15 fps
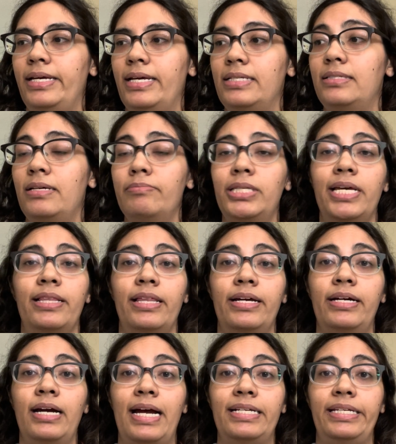seems like
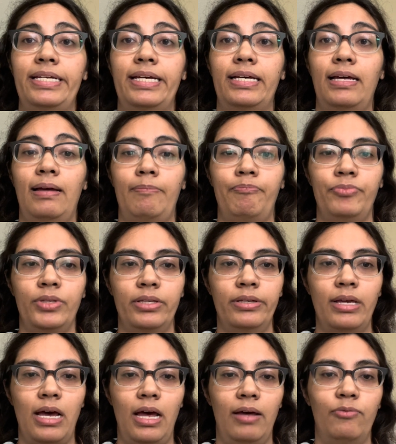their idea
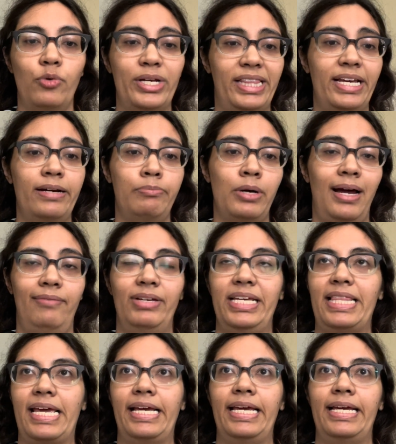of what they're probably
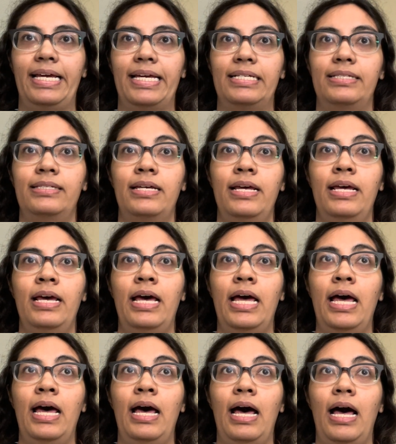thinking is,
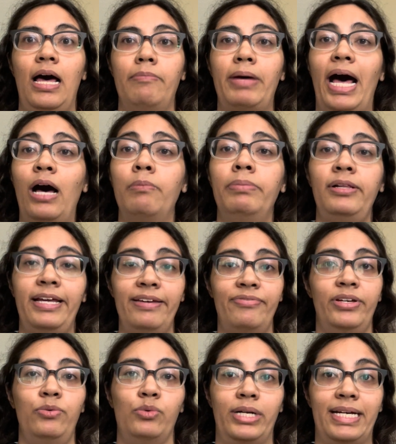I'll believe
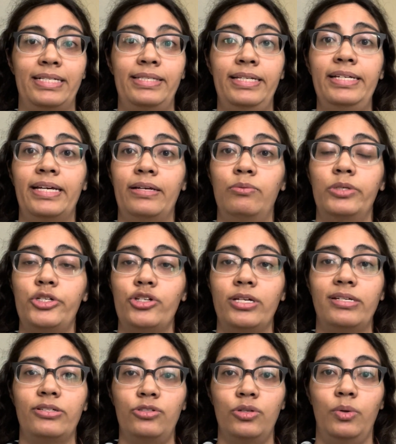it when I see it, which
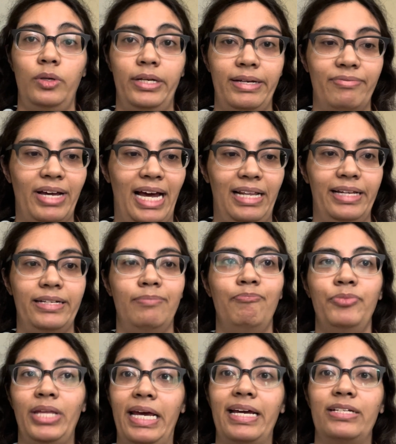is totally valid
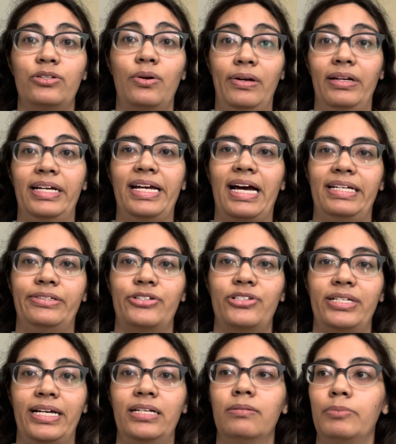and totally
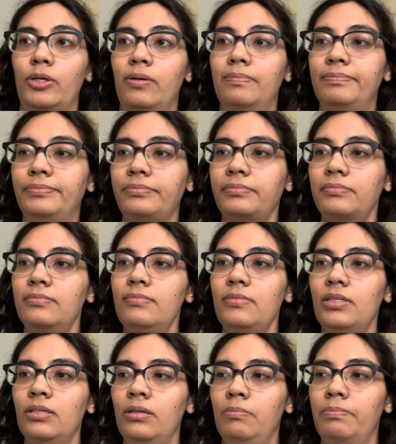understandable.
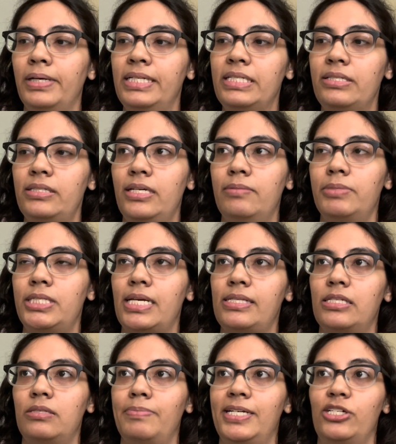But it seems like the
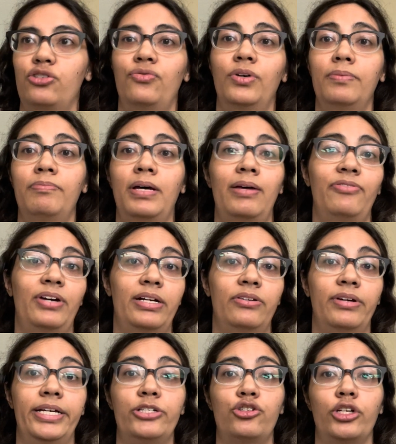Spanish Football
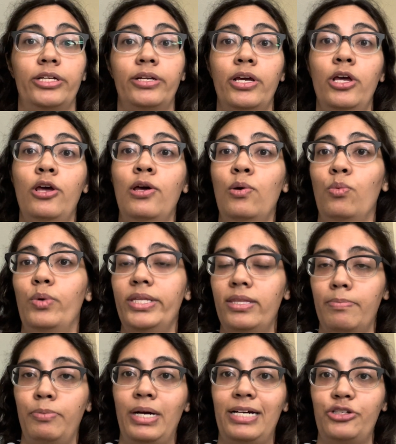Federation, with the
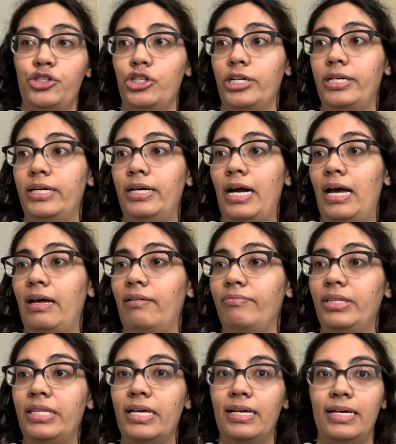pressure
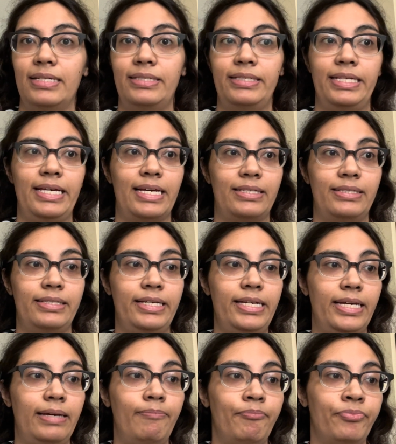of the
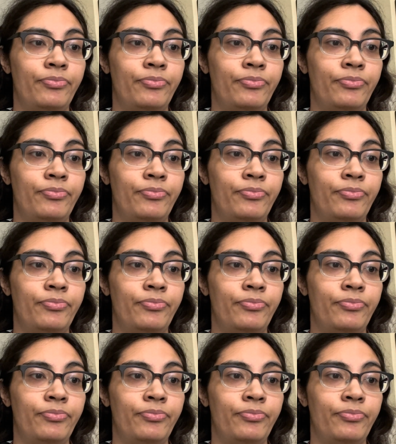CSD,